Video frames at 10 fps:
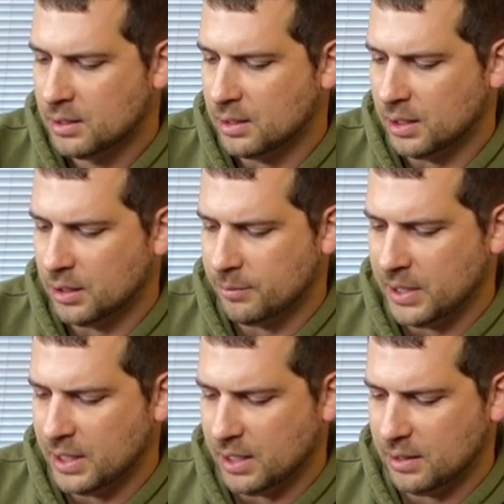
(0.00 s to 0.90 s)
a little
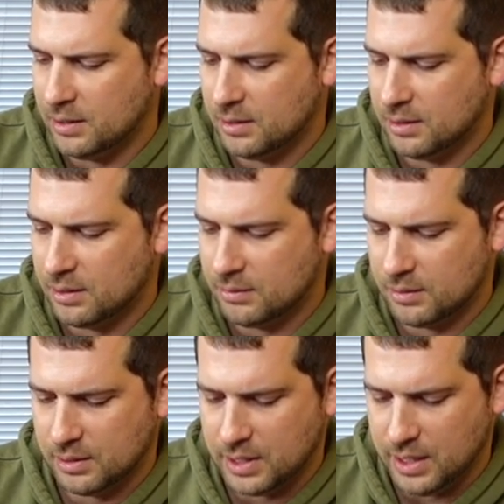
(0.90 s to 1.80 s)
bit
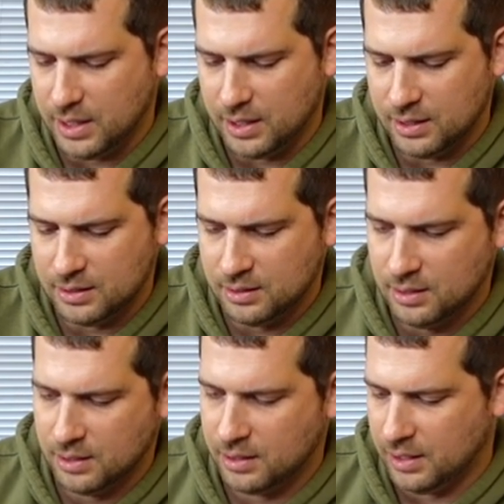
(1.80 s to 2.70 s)
in
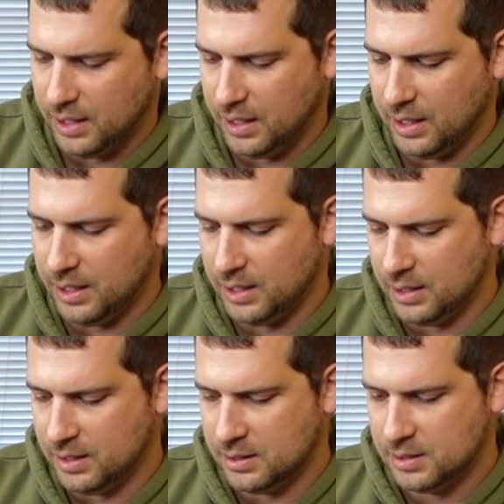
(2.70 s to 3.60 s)

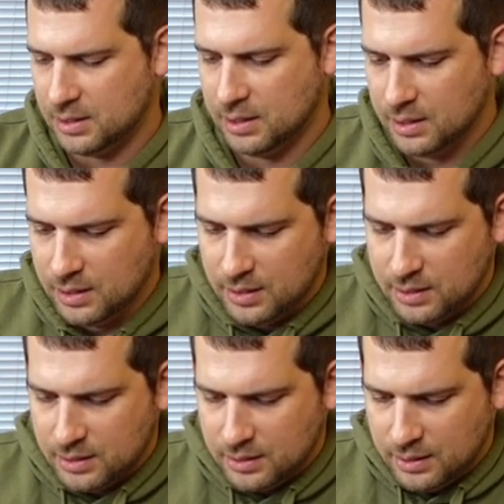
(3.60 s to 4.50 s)
and
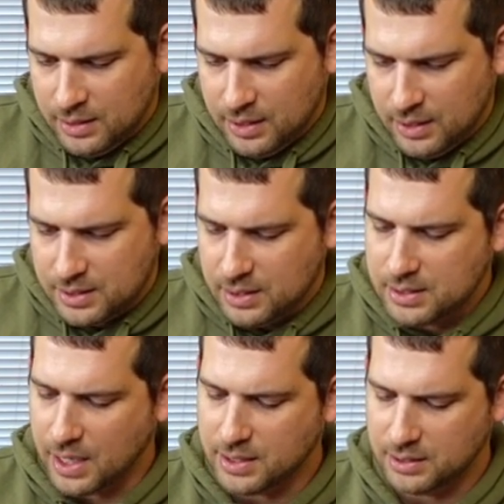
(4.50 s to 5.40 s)
get it to
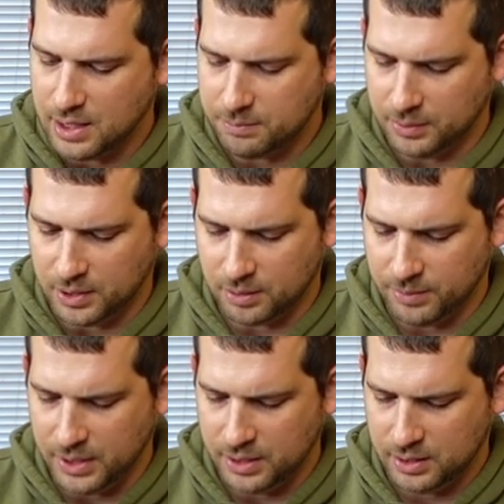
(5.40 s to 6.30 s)
tighten up a little
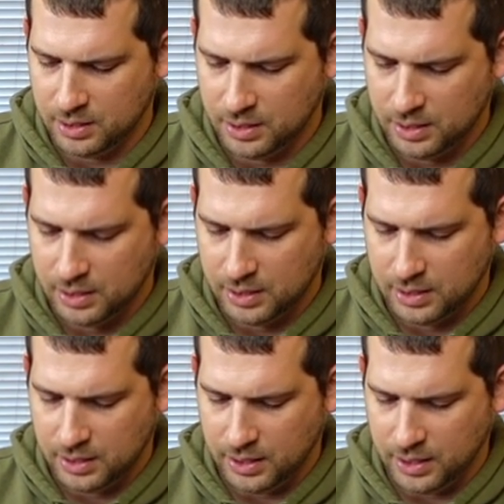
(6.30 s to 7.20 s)
bit
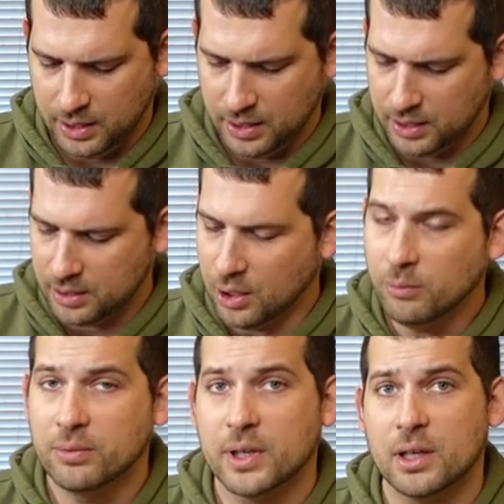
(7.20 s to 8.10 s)
and
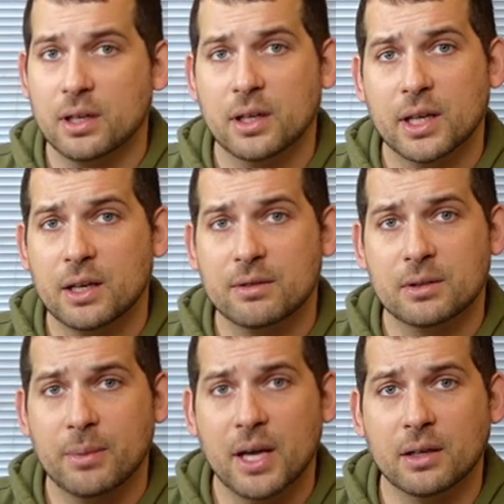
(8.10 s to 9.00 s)
hopefully it'll look
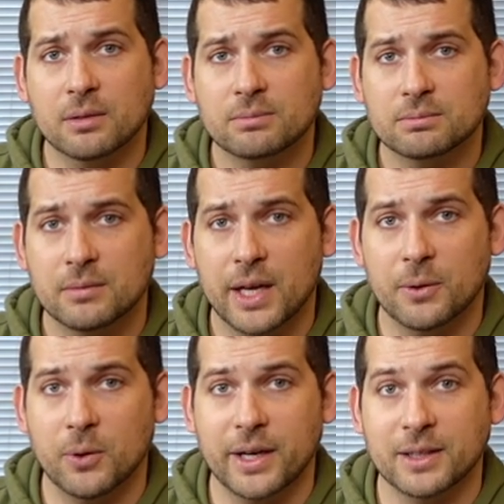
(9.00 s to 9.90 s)
even better
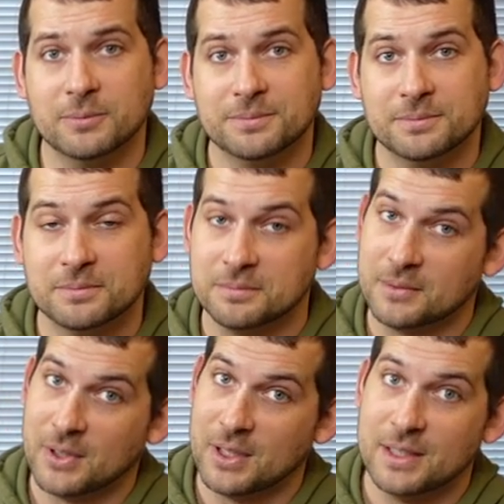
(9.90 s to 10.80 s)
that way.
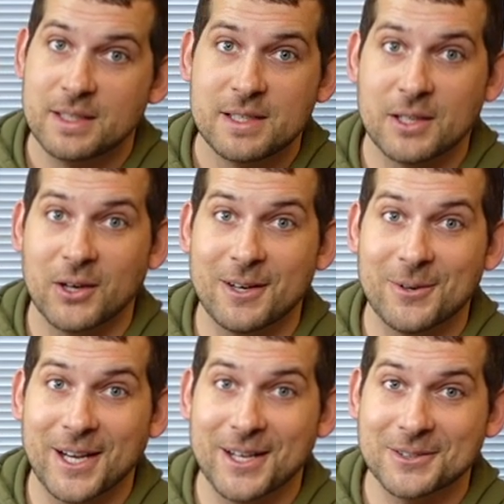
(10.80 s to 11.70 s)
So here
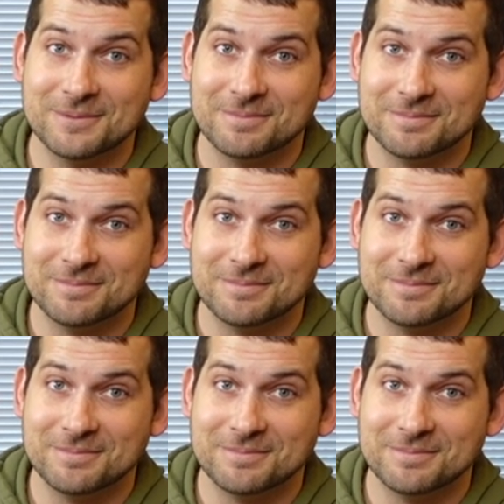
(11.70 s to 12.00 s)
we go.